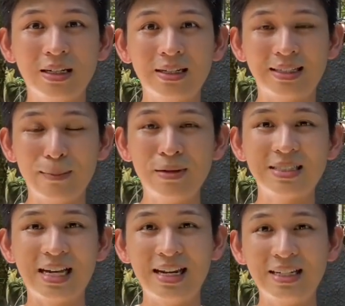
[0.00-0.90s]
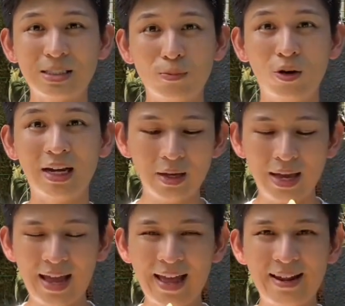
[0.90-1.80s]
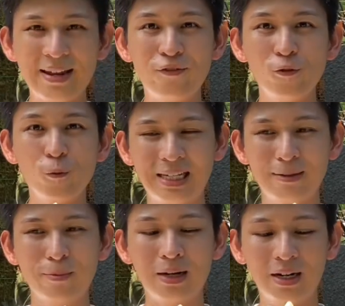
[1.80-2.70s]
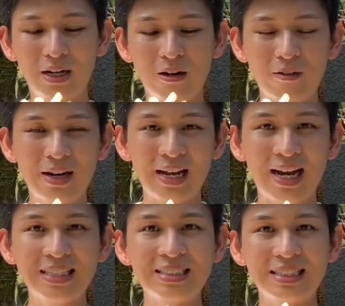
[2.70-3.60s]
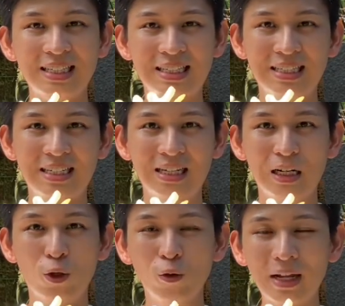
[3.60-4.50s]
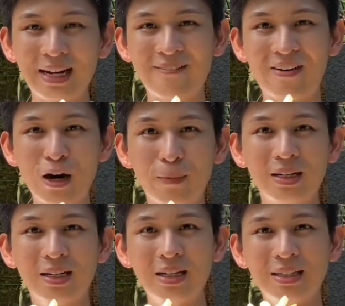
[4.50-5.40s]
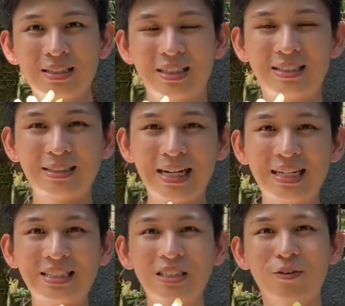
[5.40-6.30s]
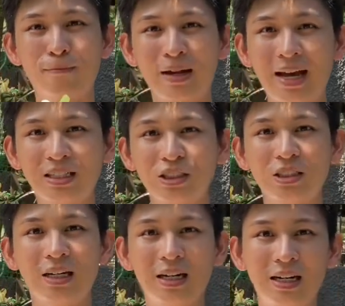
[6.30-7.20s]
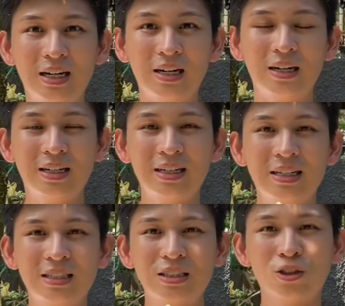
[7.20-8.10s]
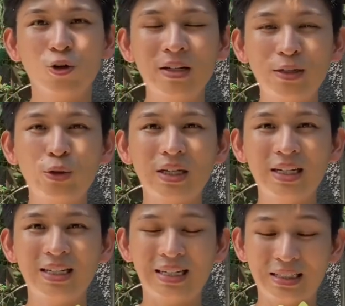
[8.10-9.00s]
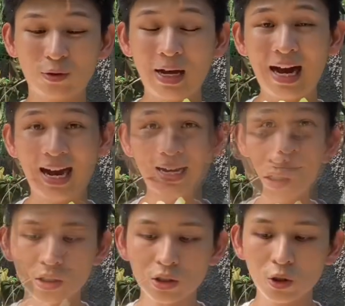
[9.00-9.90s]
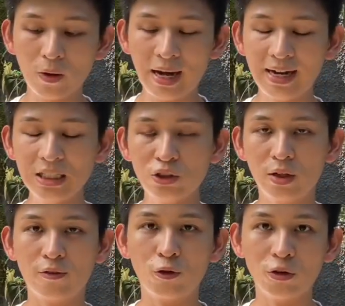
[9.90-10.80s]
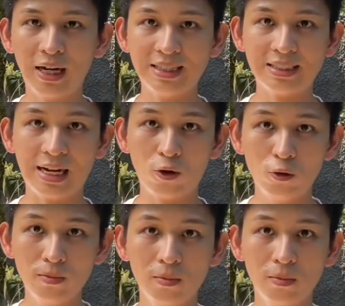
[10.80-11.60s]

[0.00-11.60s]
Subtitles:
that means that it needs more light. And if you keep radii in a low light environment, the tendency of the plant slowly dwindling is quite high. So unless you have grow lights at home,